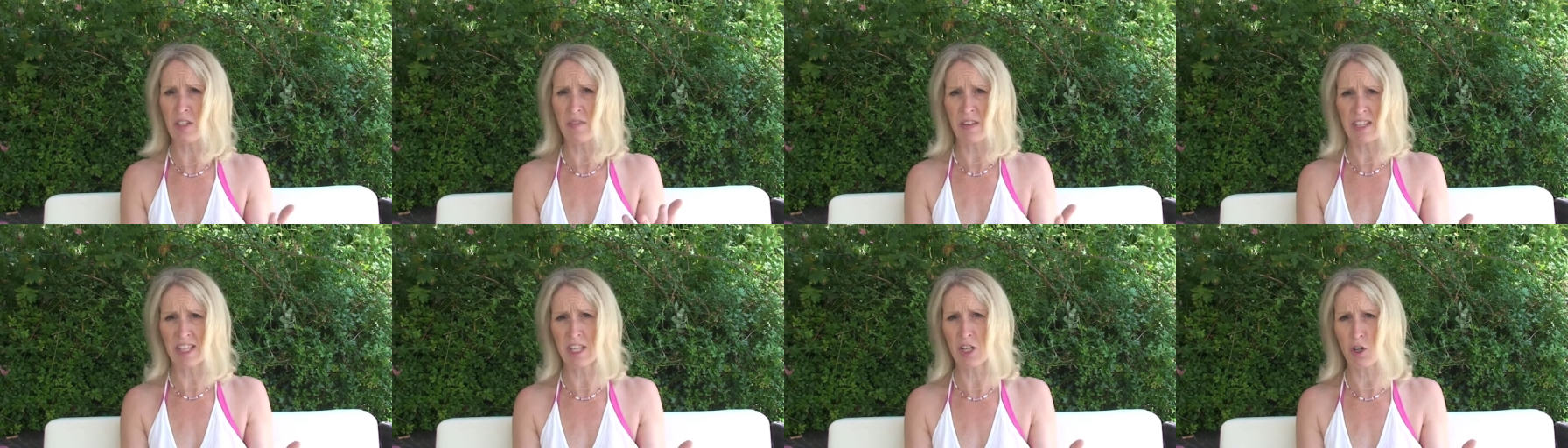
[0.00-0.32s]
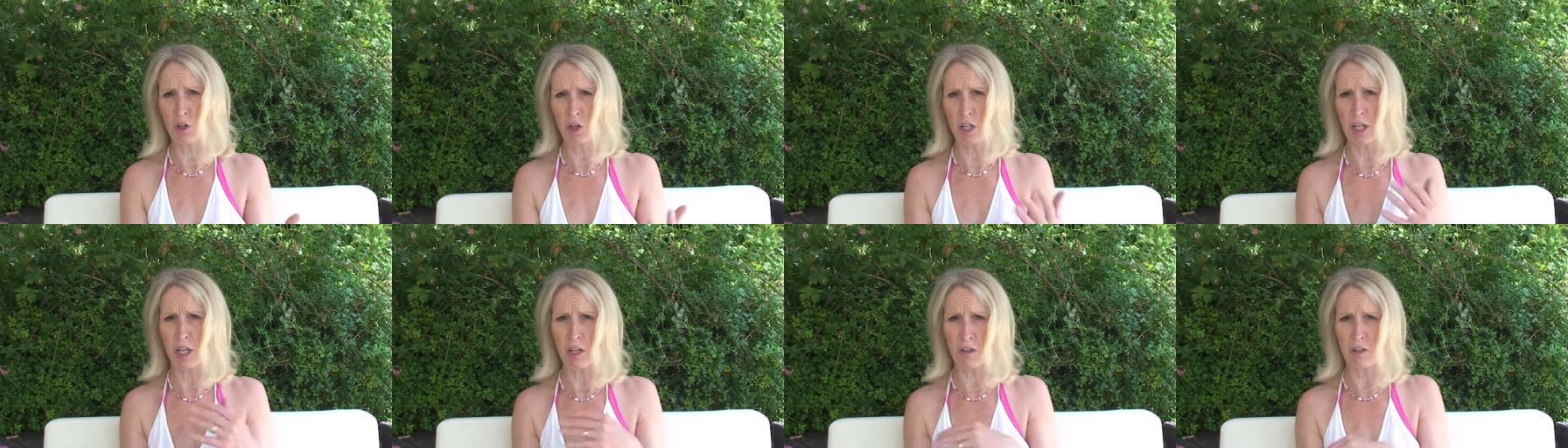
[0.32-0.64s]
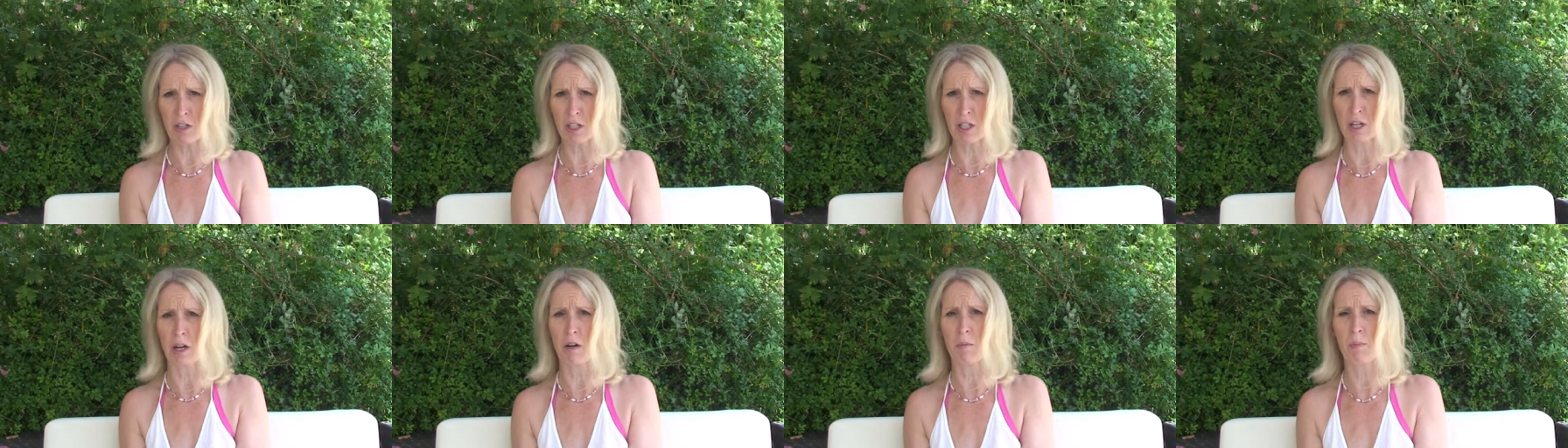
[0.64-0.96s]
if it's not
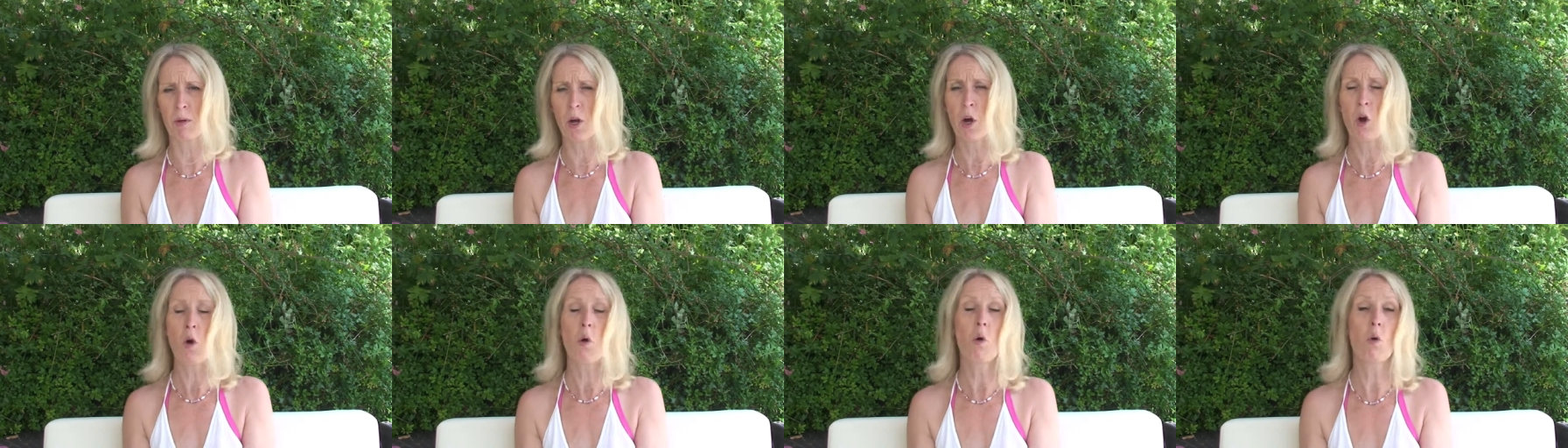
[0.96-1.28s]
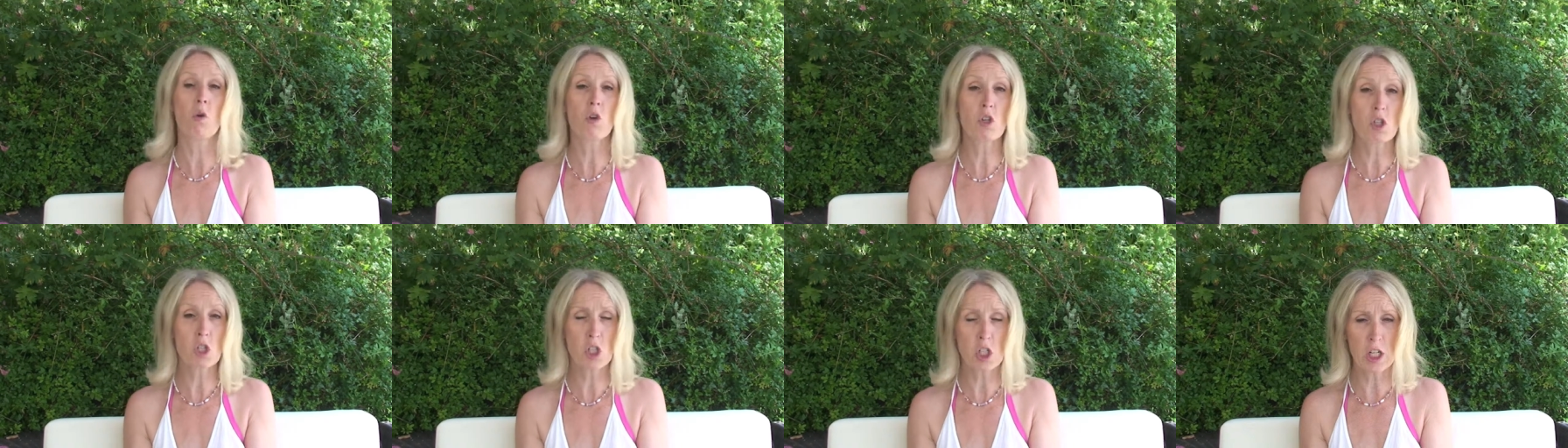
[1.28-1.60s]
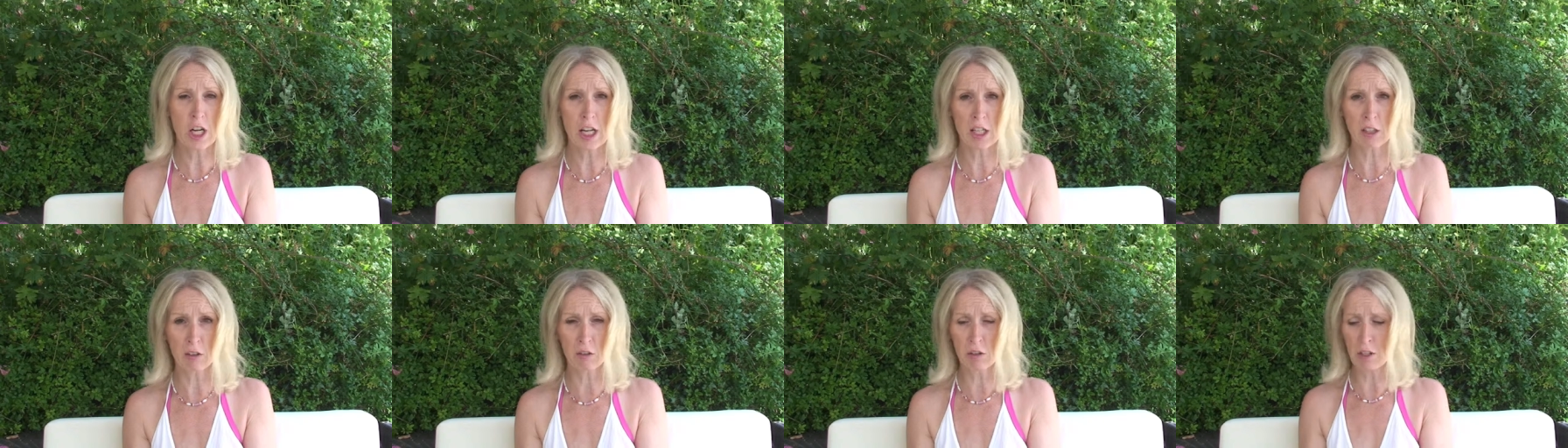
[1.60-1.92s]
used up or
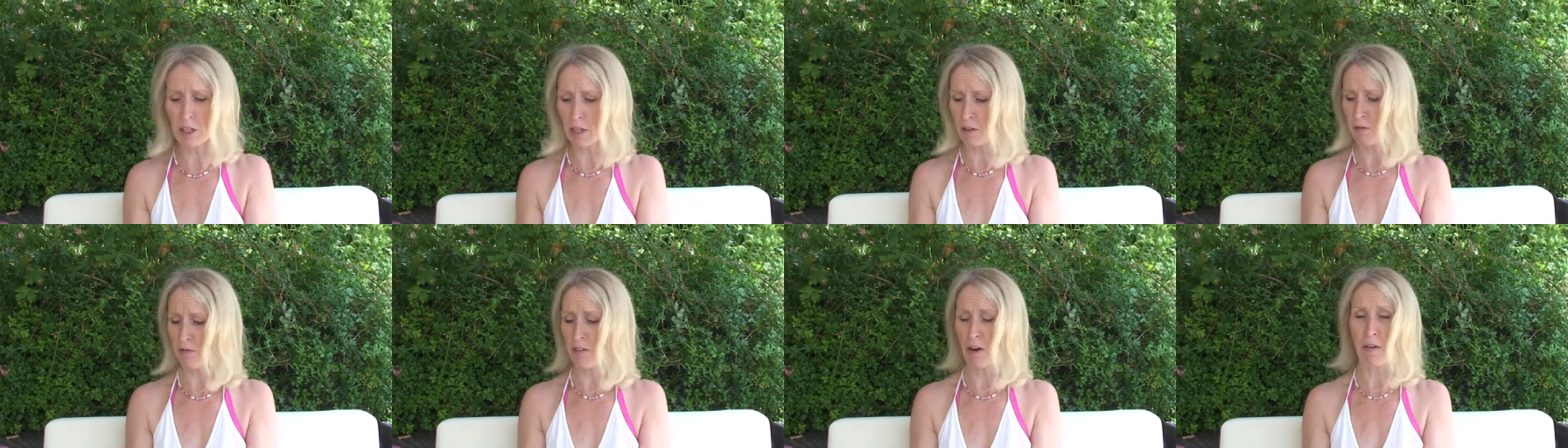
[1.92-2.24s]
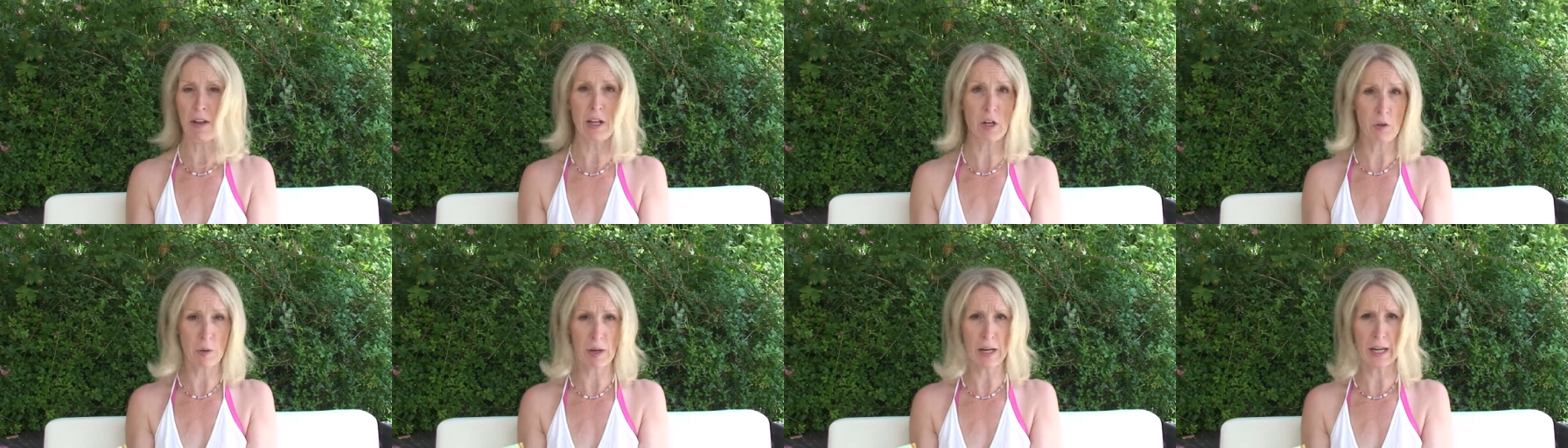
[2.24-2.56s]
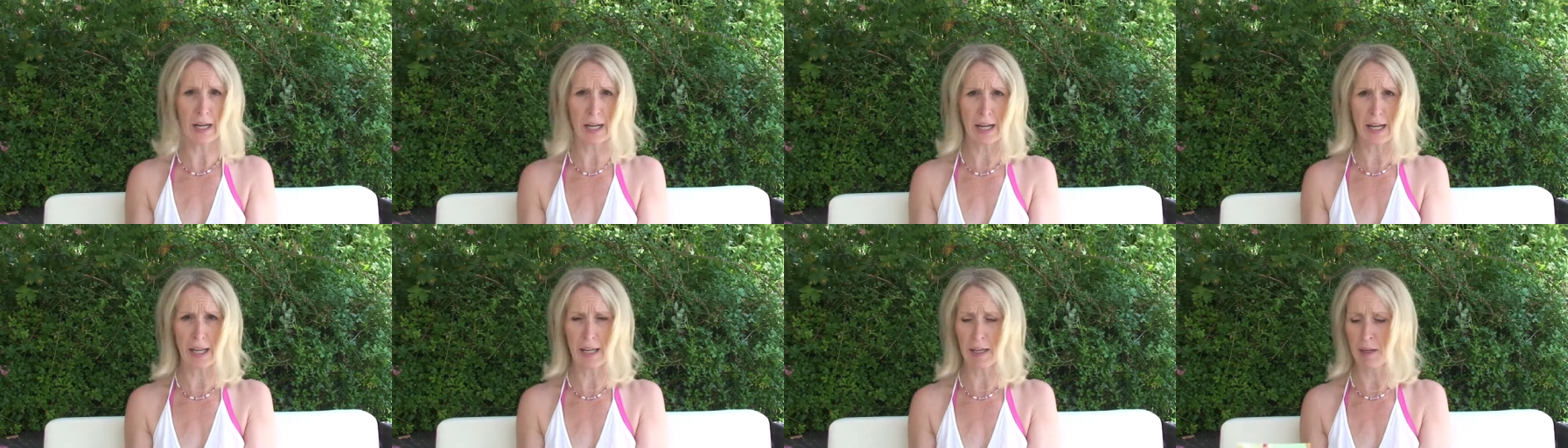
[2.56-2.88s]
chilled very
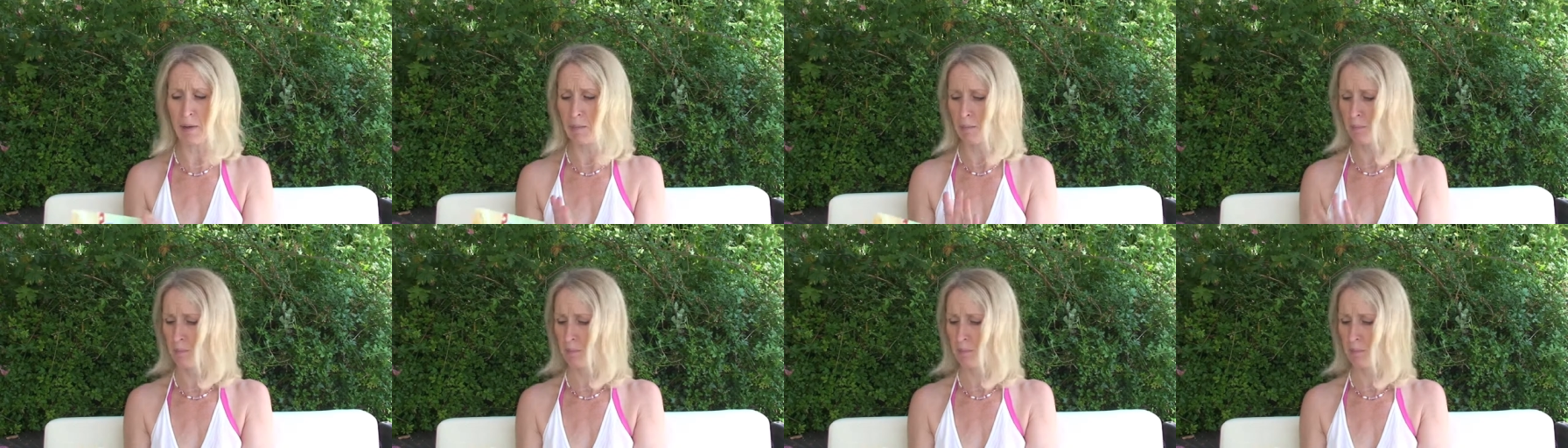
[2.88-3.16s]
quickly.